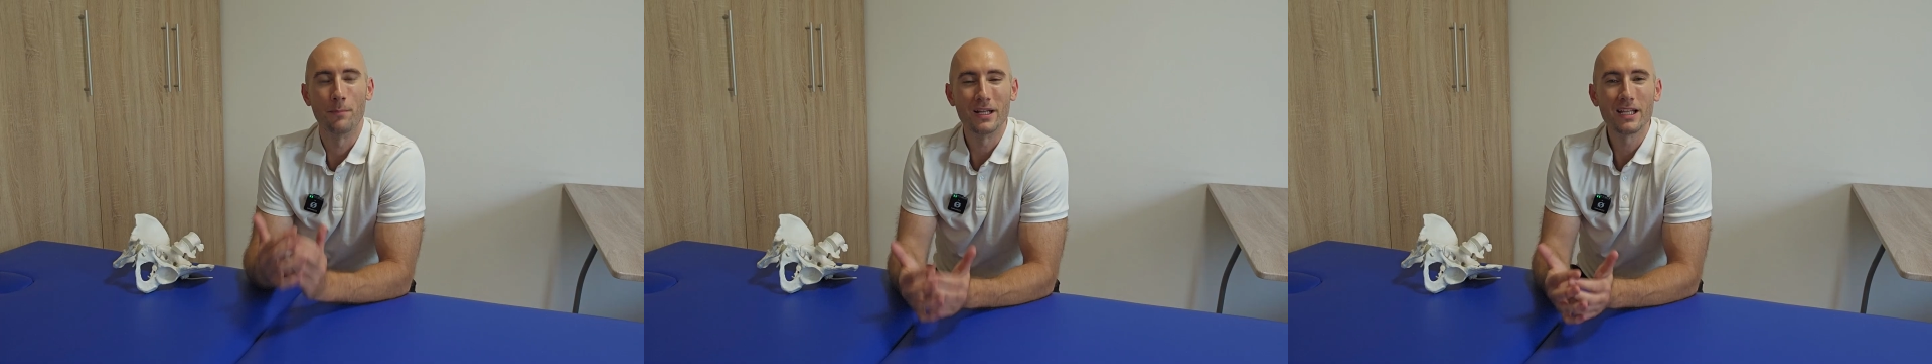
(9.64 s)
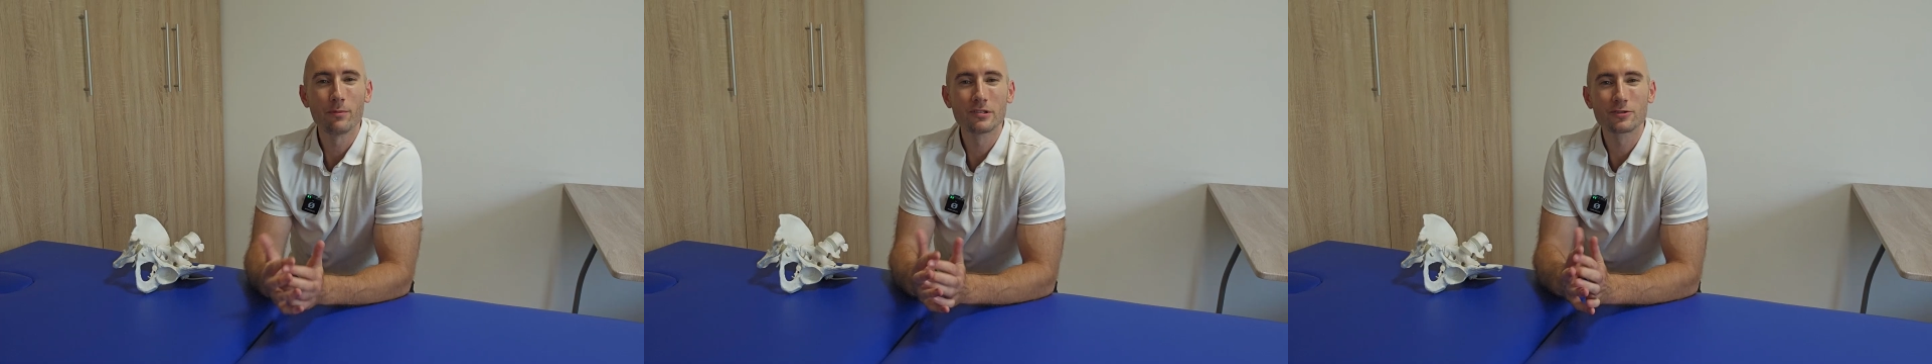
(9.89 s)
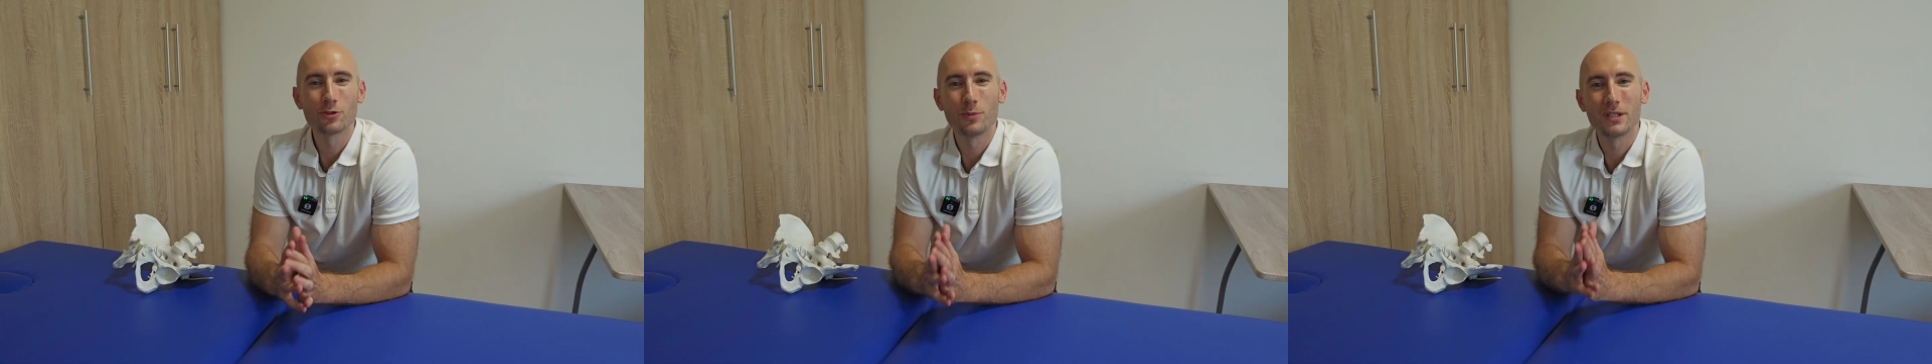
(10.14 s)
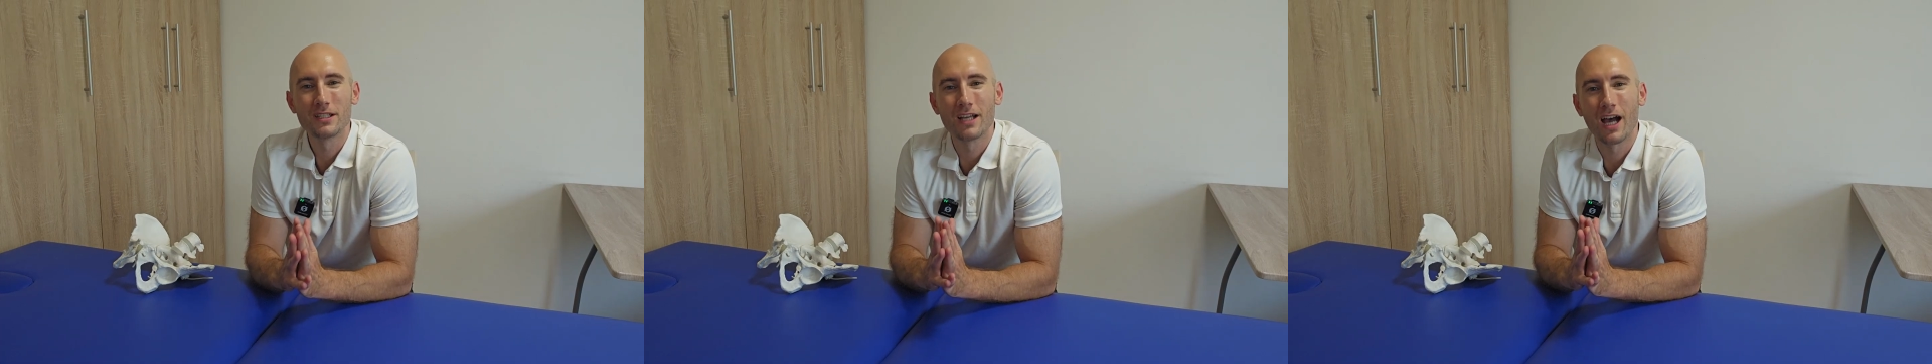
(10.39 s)
My name is
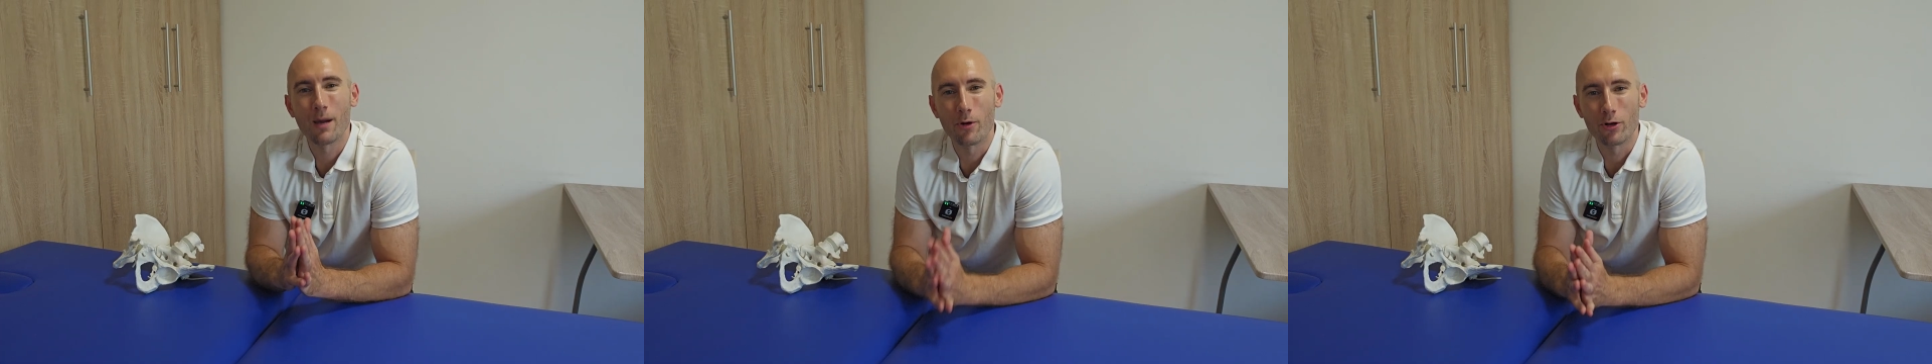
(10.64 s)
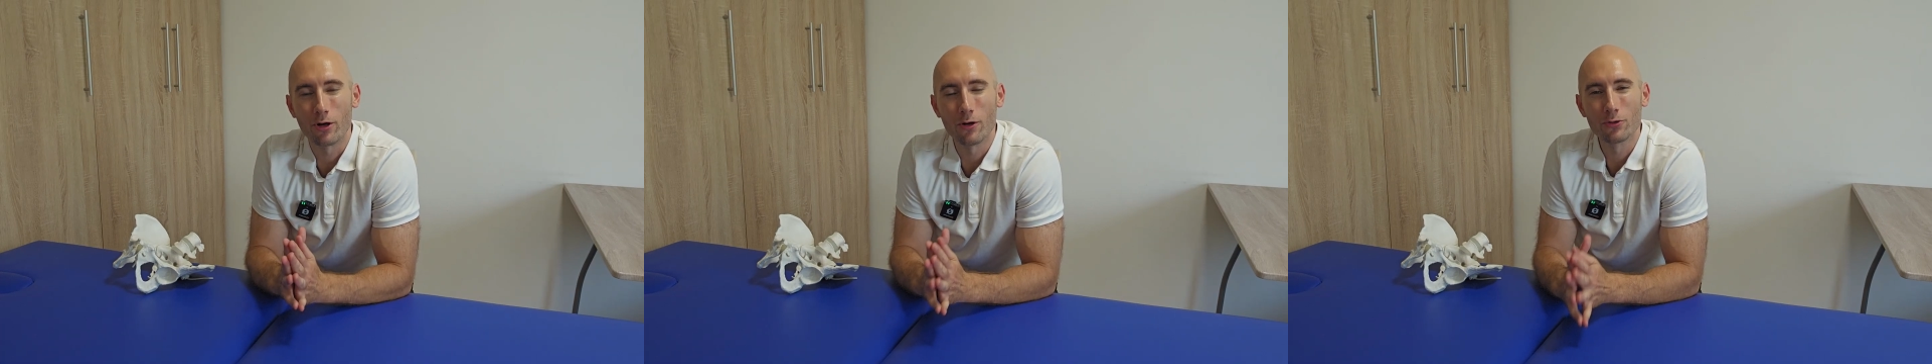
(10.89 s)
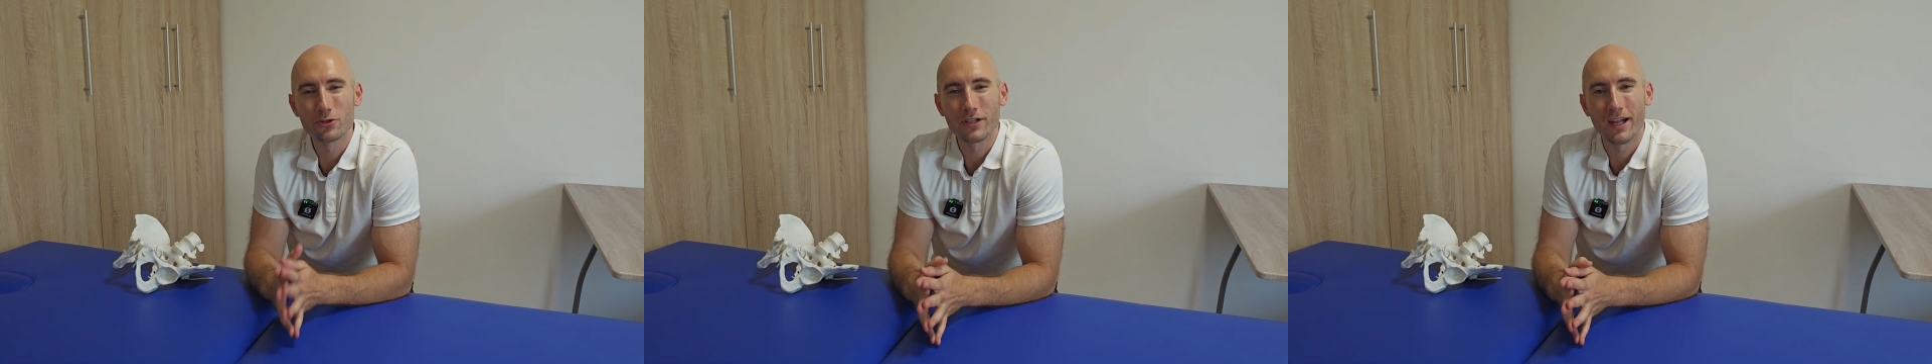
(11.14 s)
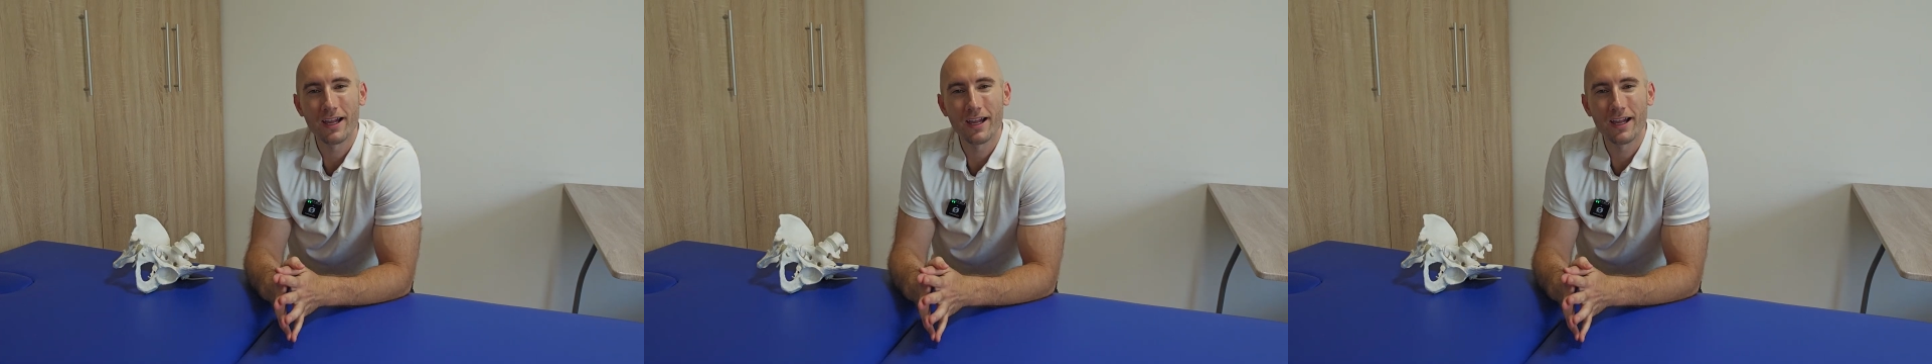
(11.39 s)
Duman, I'm a coach,